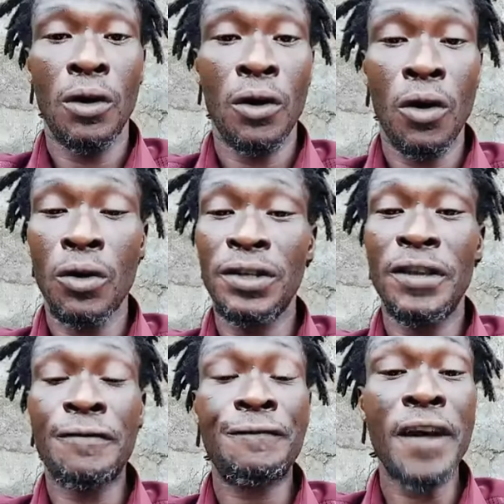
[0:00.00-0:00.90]
or
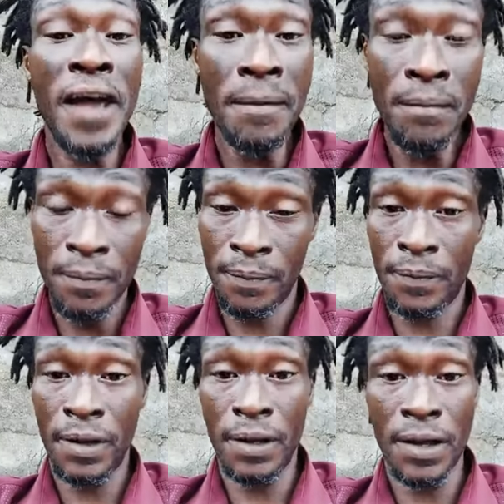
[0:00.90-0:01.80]
defame
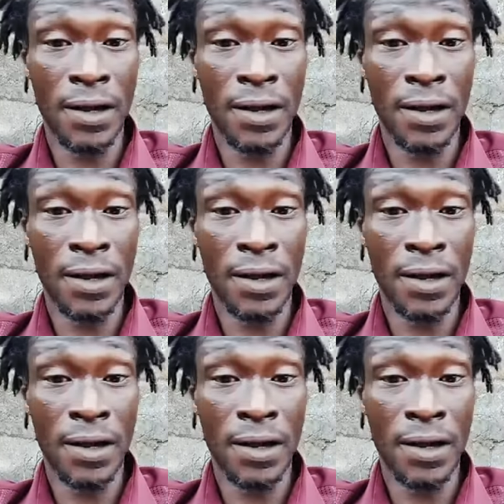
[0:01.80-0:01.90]
in